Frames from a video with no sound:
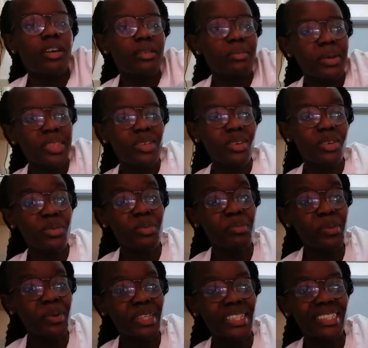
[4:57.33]
Oh, by the way, we
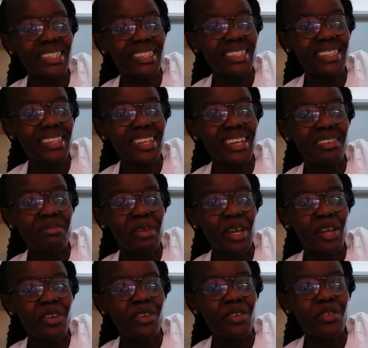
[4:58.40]
bought a
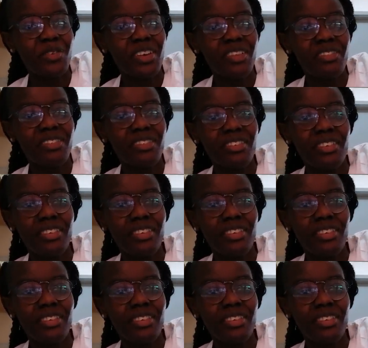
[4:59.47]
microwave